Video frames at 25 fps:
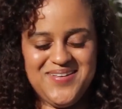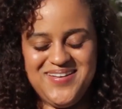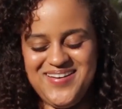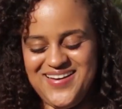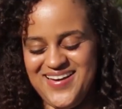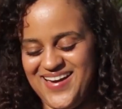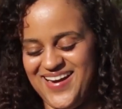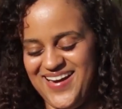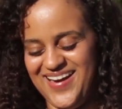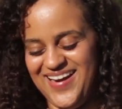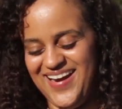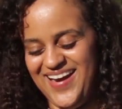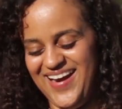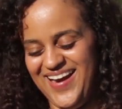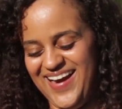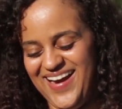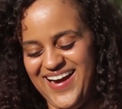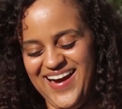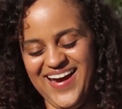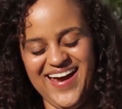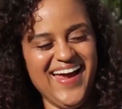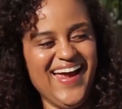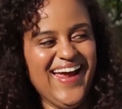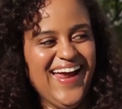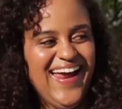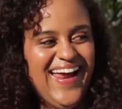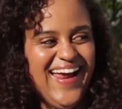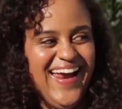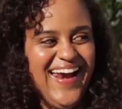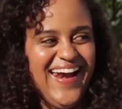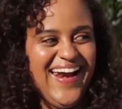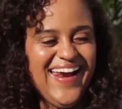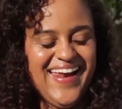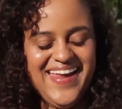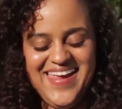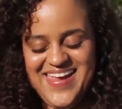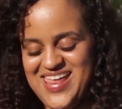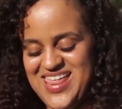But you dropped 2
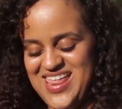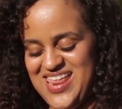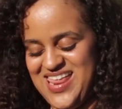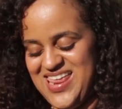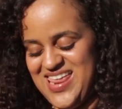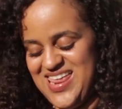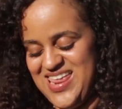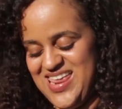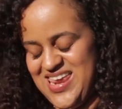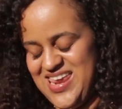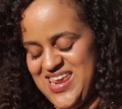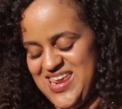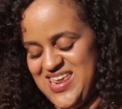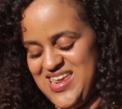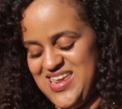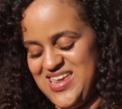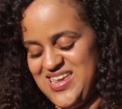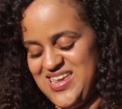albums and 2 EPs.